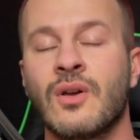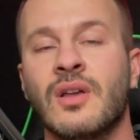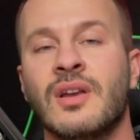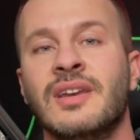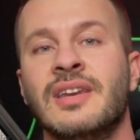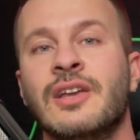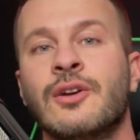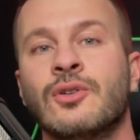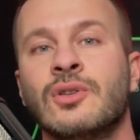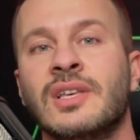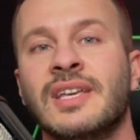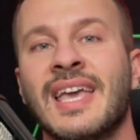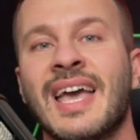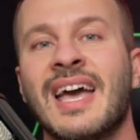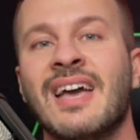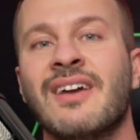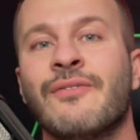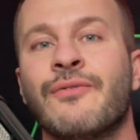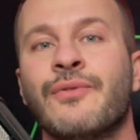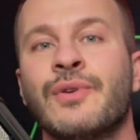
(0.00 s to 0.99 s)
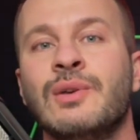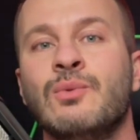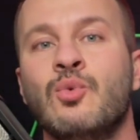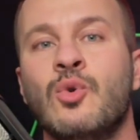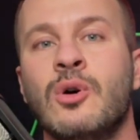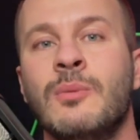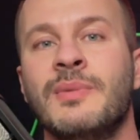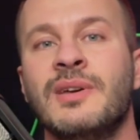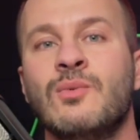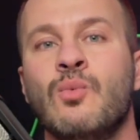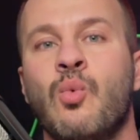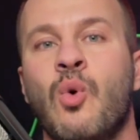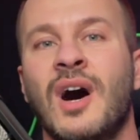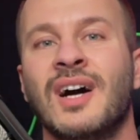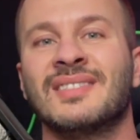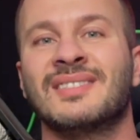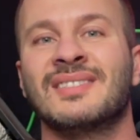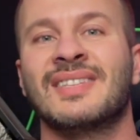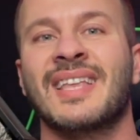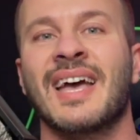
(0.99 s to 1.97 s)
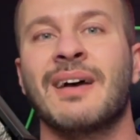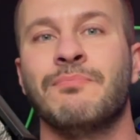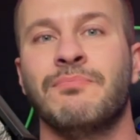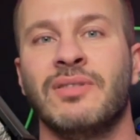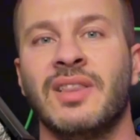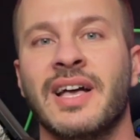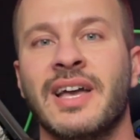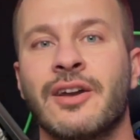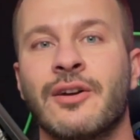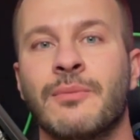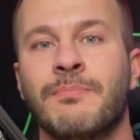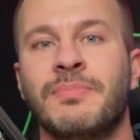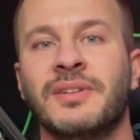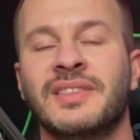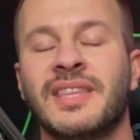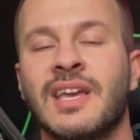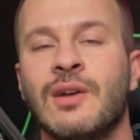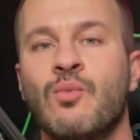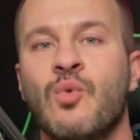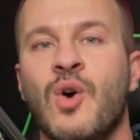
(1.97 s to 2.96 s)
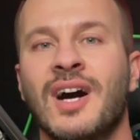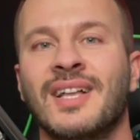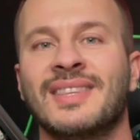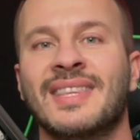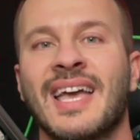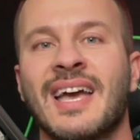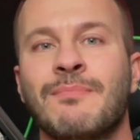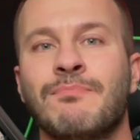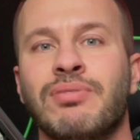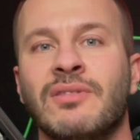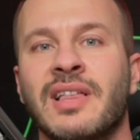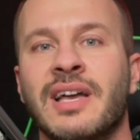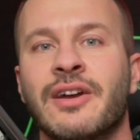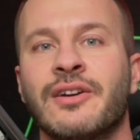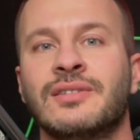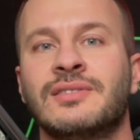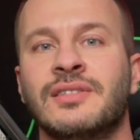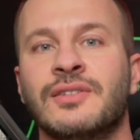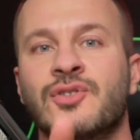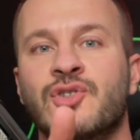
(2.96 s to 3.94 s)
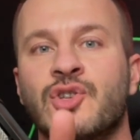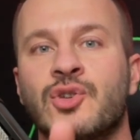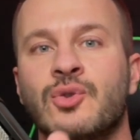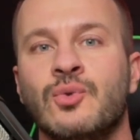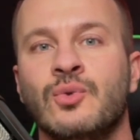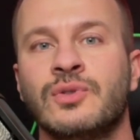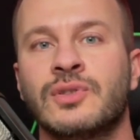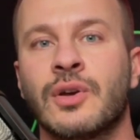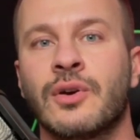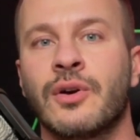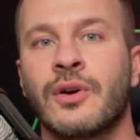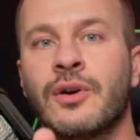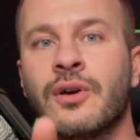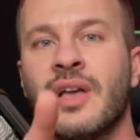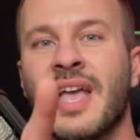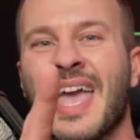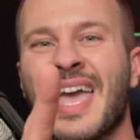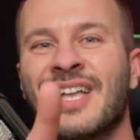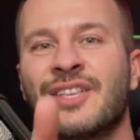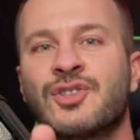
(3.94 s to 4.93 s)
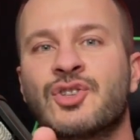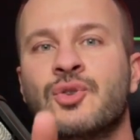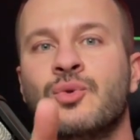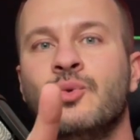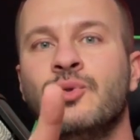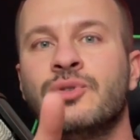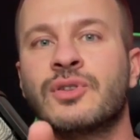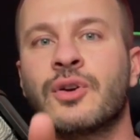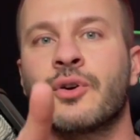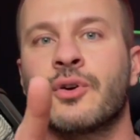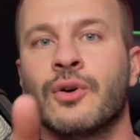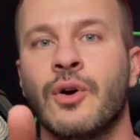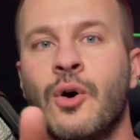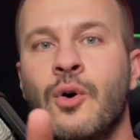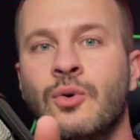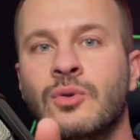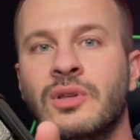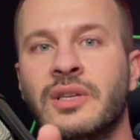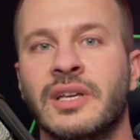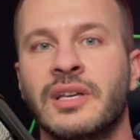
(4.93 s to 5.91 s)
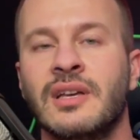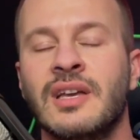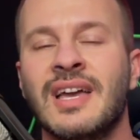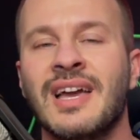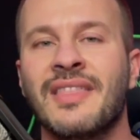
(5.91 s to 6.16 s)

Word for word: Nearly every woman wants that player, but they want that player to choose her and choose her only.